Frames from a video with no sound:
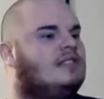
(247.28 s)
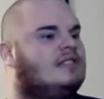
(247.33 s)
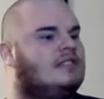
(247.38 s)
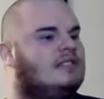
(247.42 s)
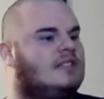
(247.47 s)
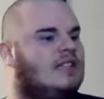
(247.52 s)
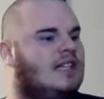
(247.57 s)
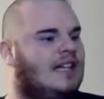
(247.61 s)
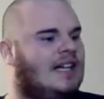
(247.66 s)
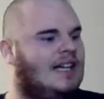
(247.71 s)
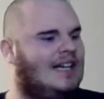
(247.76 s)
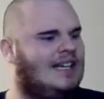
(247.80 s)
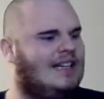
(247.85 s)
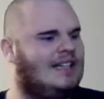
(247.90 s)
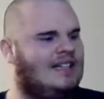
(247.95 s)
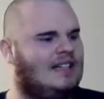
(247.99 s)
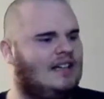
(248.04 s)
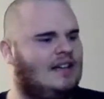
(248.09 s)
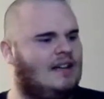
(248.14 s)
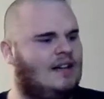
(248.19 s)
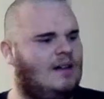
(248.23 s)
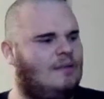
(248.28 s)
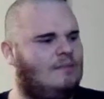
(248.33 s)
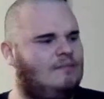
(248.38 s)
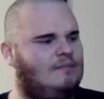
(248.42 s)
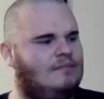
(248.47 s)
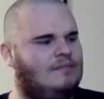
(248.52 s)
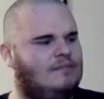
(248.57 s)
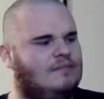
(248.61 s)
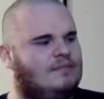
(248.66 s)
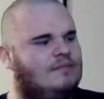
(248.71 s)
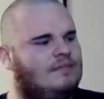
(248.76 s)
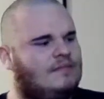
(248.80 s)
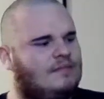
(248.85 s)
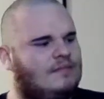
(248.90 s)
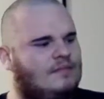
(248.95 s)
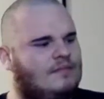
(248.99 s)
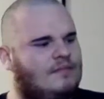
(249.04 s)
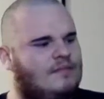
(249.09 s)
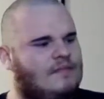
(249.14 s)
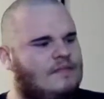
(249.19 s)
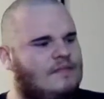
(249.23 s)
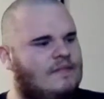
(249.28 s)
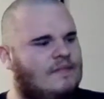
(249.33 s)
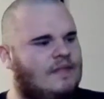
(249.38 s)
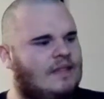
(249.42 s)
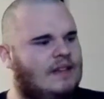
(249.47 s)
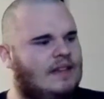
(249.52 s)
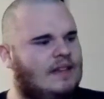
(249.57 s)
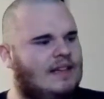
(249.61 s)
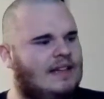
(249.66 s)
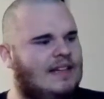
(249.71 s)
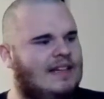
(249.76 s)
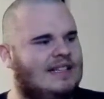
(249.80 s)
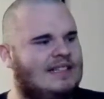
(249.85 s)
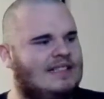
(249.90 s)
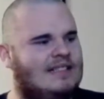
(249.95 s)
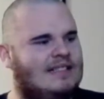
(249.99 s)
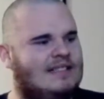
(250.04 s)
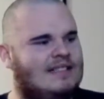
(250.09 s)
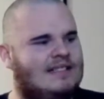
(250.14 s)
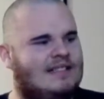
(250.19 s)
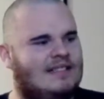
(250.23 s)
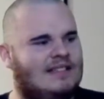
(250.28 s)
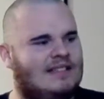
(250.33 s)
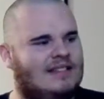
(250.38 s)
and it's